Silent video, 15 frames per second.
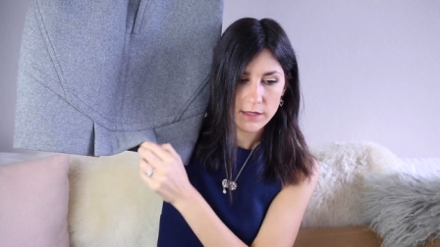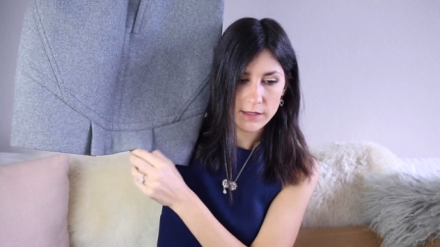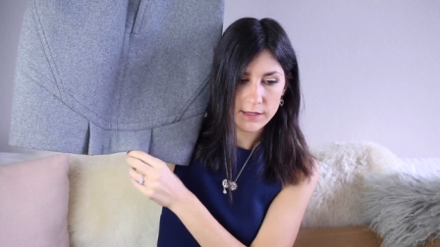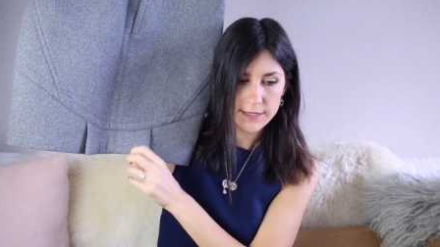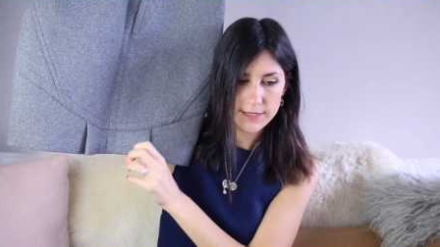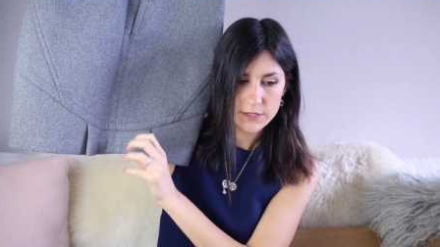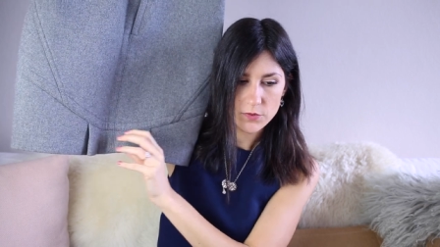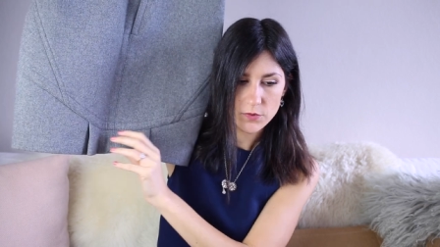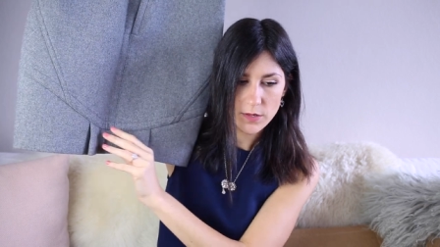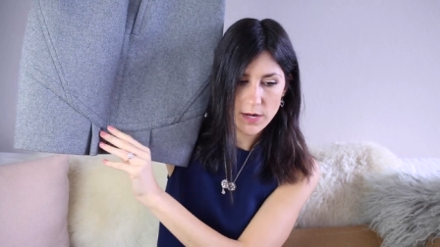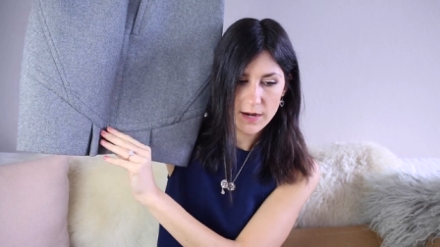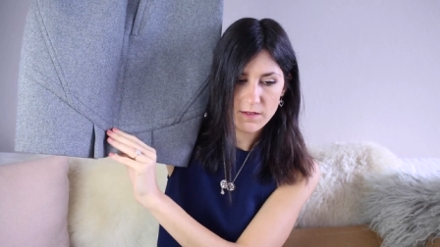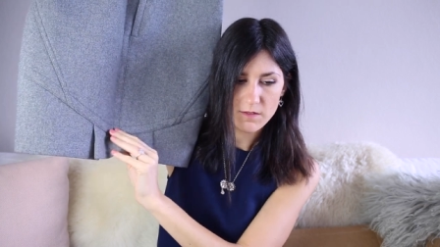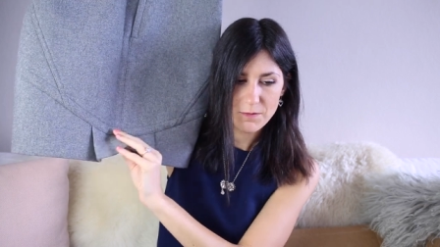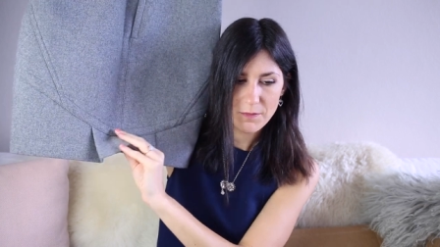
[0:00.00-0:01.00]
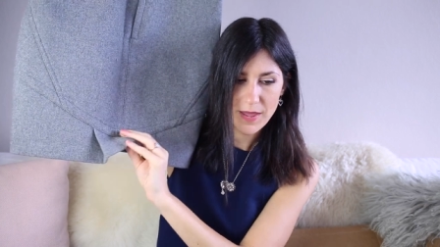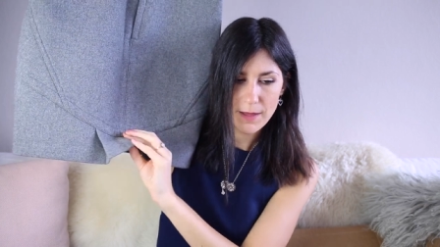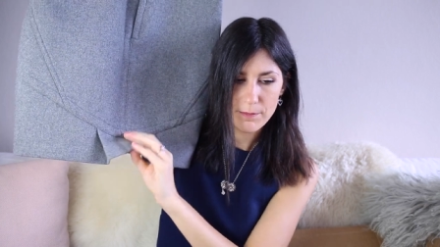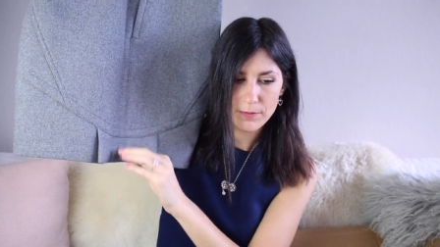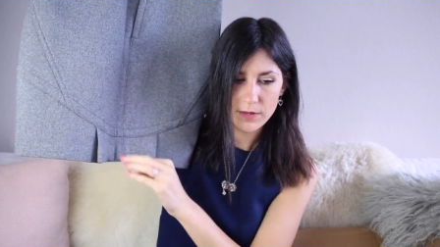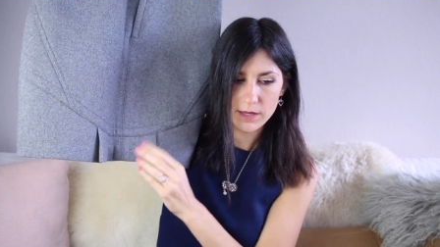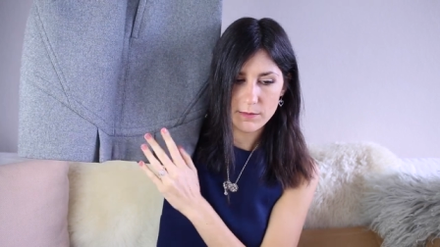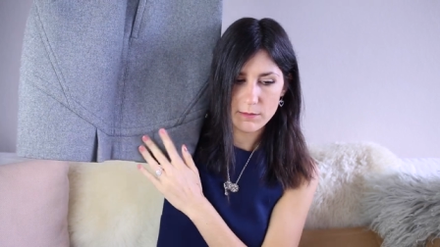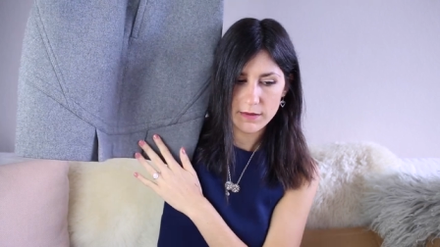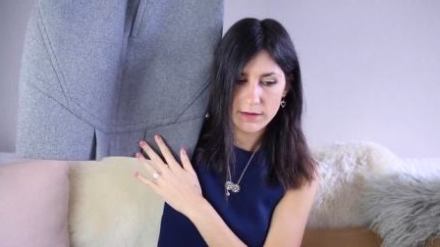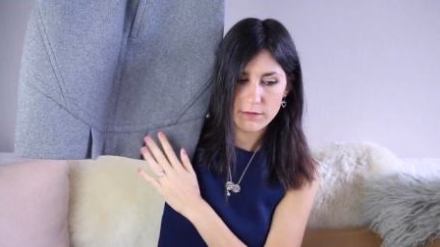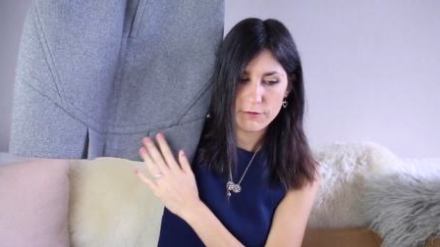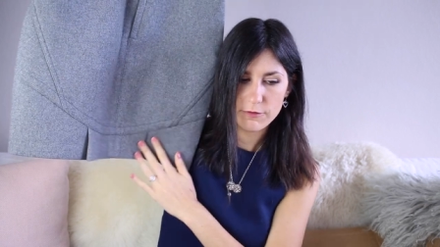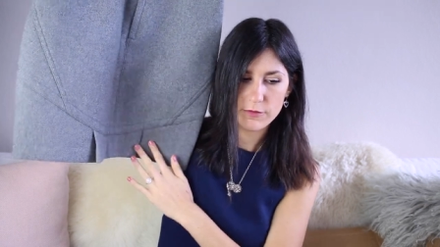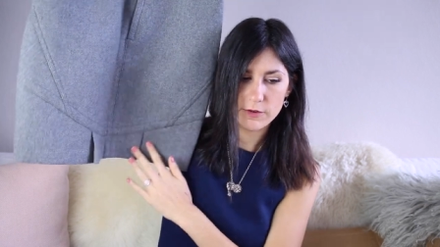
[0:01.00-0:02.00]
little kind of peplum
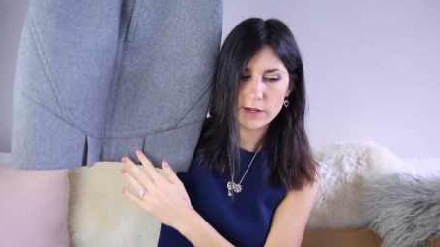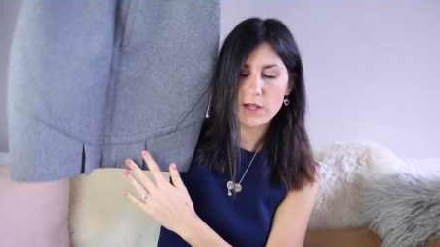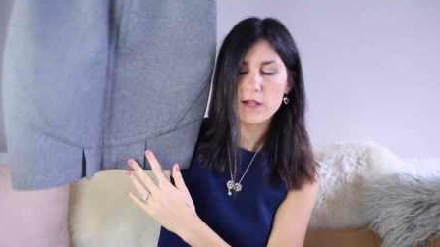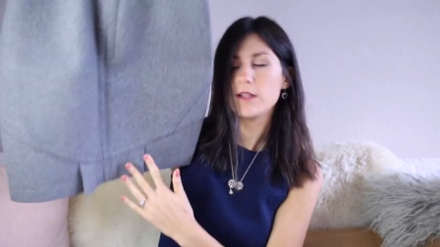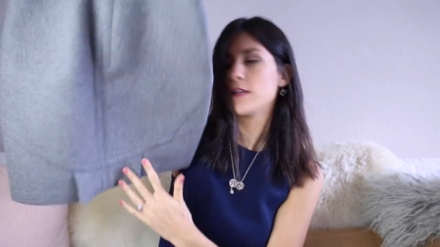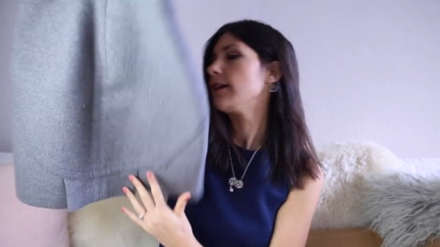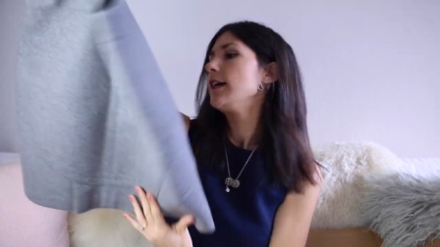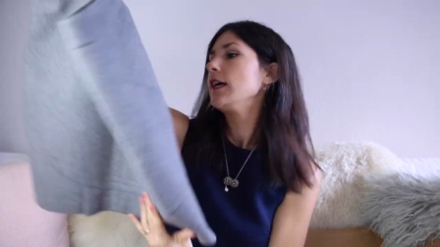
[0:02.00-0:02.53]
frill